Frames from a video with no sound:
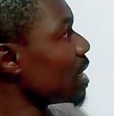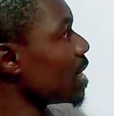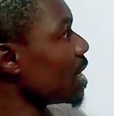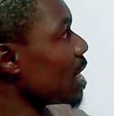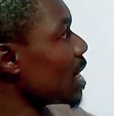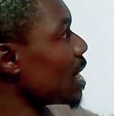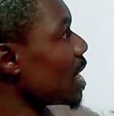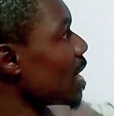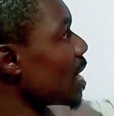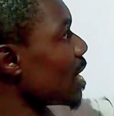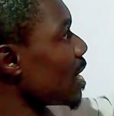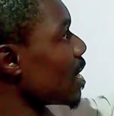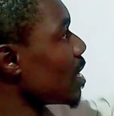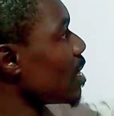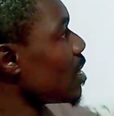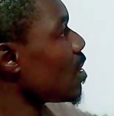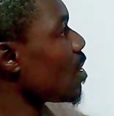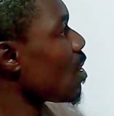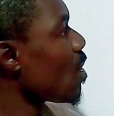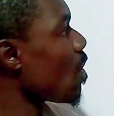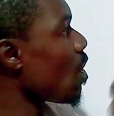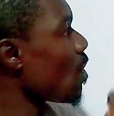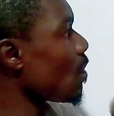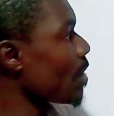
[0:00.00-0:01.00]
here.
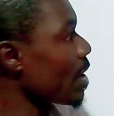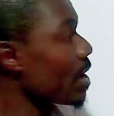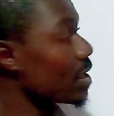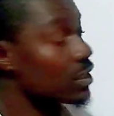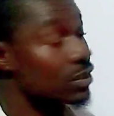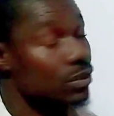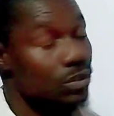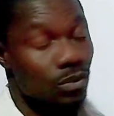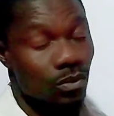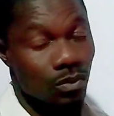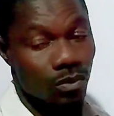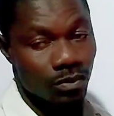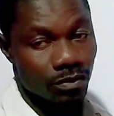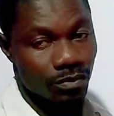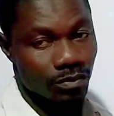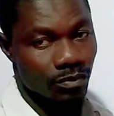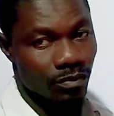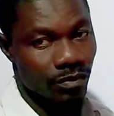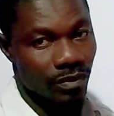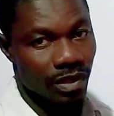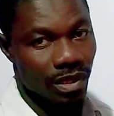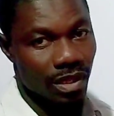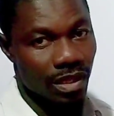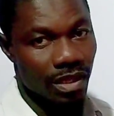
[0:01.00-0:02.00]
Alright, so
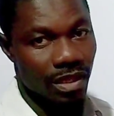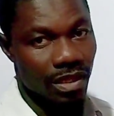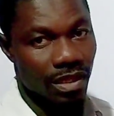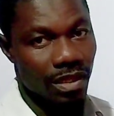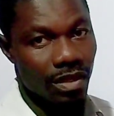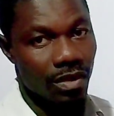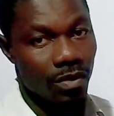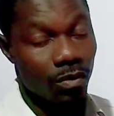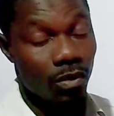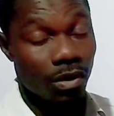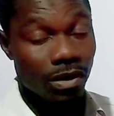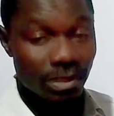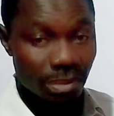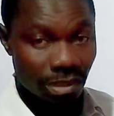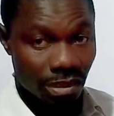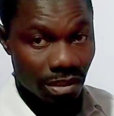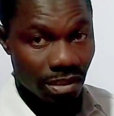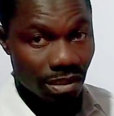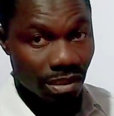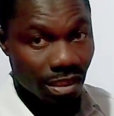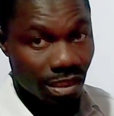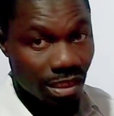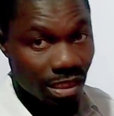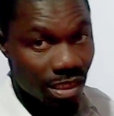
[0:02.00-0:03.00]

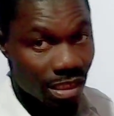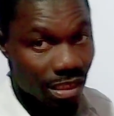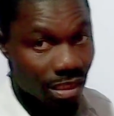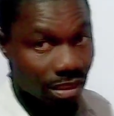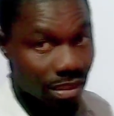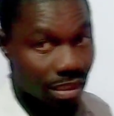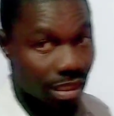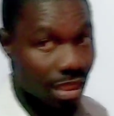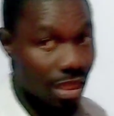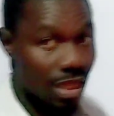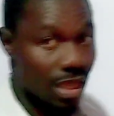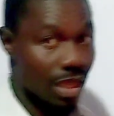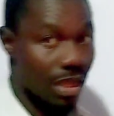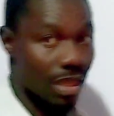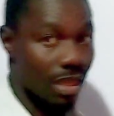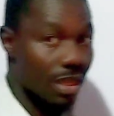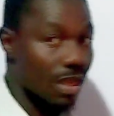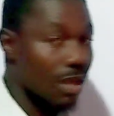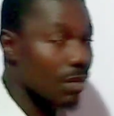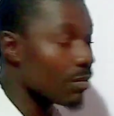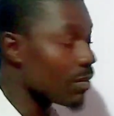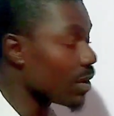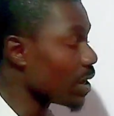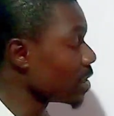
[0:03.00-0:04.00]
what is
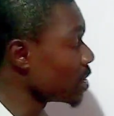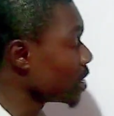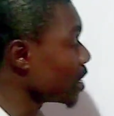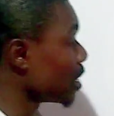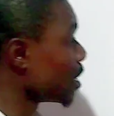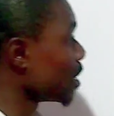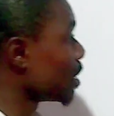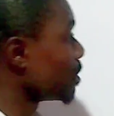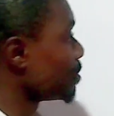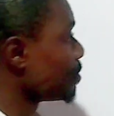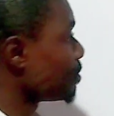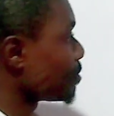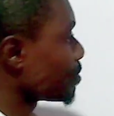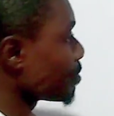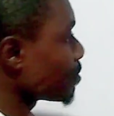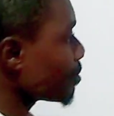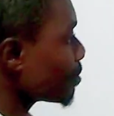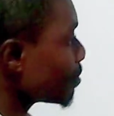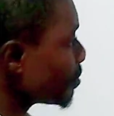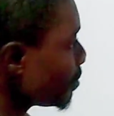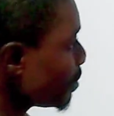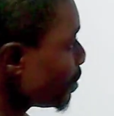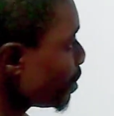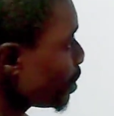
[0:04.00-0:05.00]
Lambert
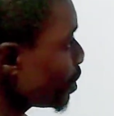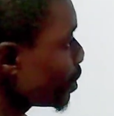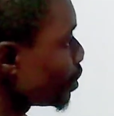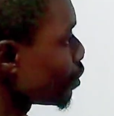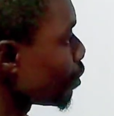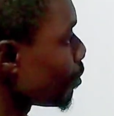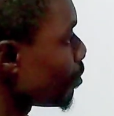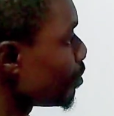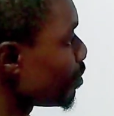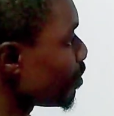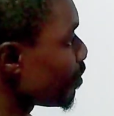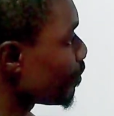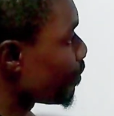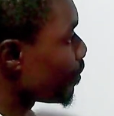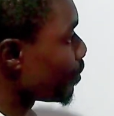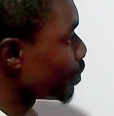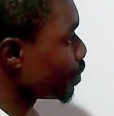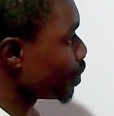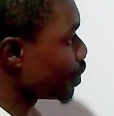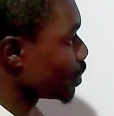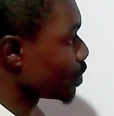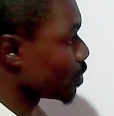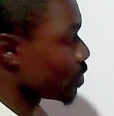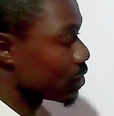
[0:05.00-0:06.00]
W
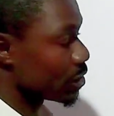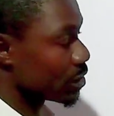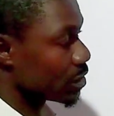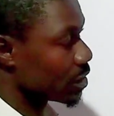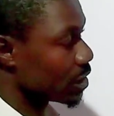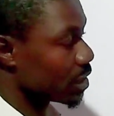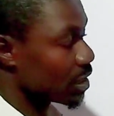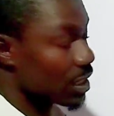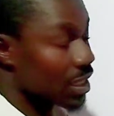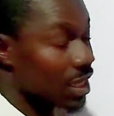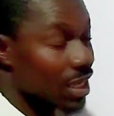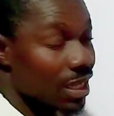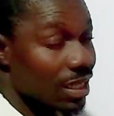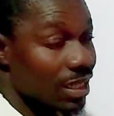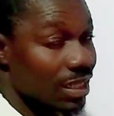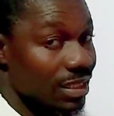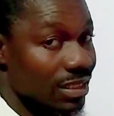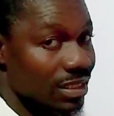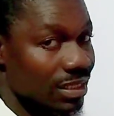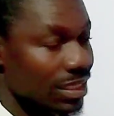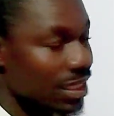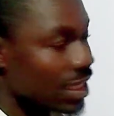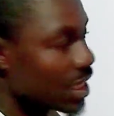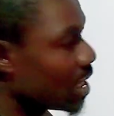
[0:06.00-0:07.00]
function? Now it
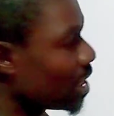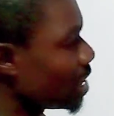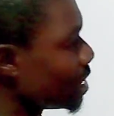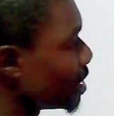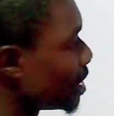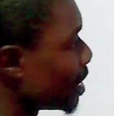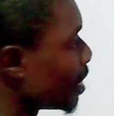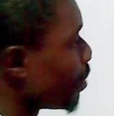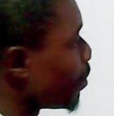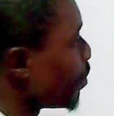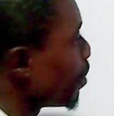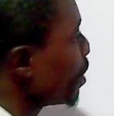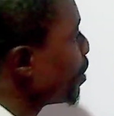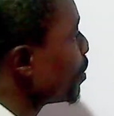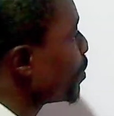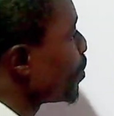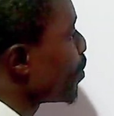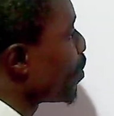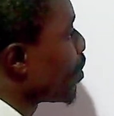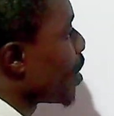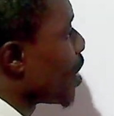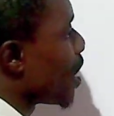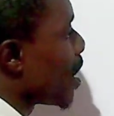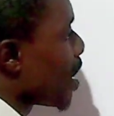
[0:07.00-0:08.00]
says that when
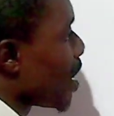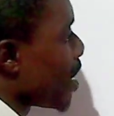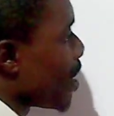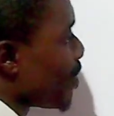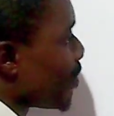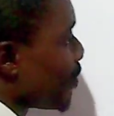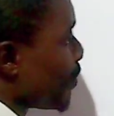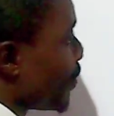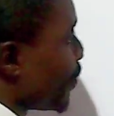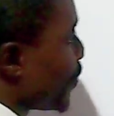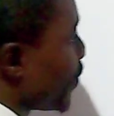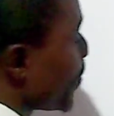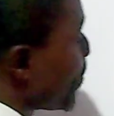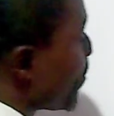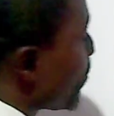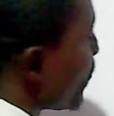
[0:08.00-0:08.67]
you have